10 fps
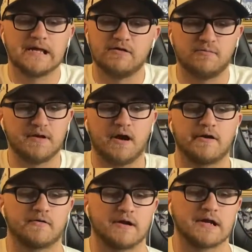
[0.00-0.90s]
He'll be
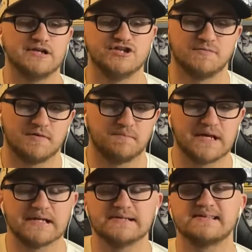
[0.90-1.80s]
honoring Jimmy Means'